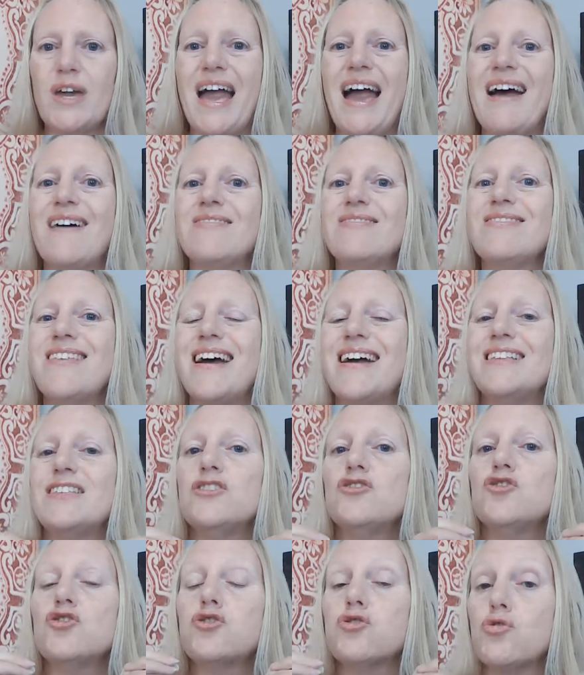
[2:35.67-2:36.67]
can
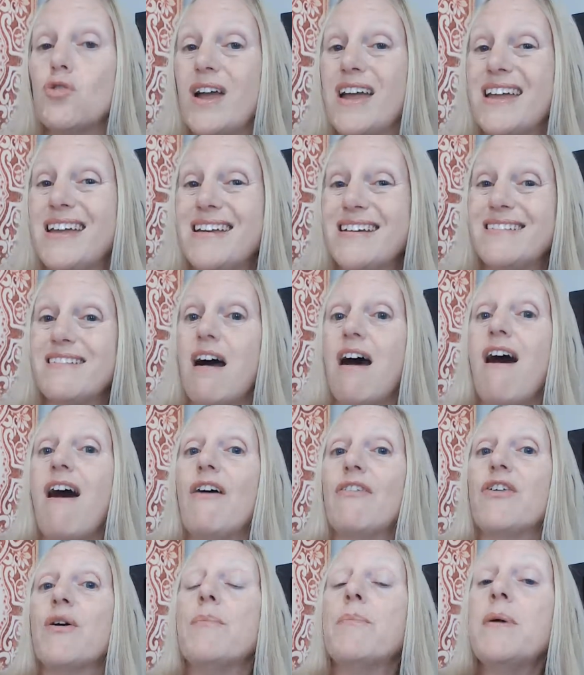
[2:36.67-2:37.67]
then train
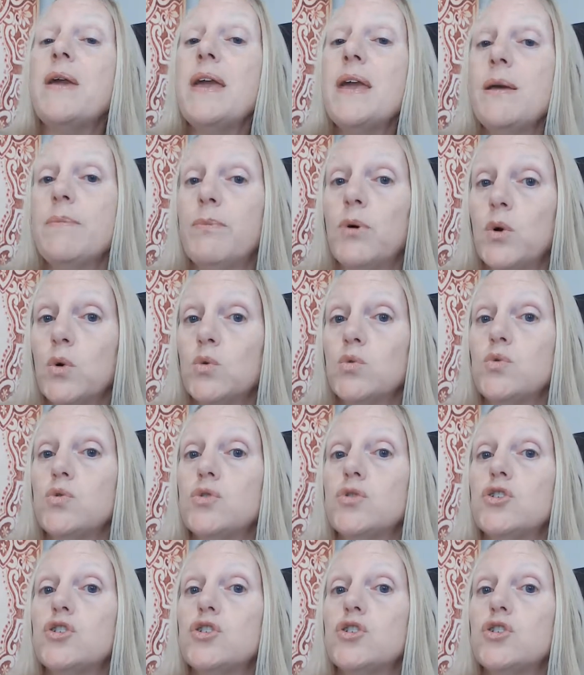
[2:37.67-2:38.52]
other people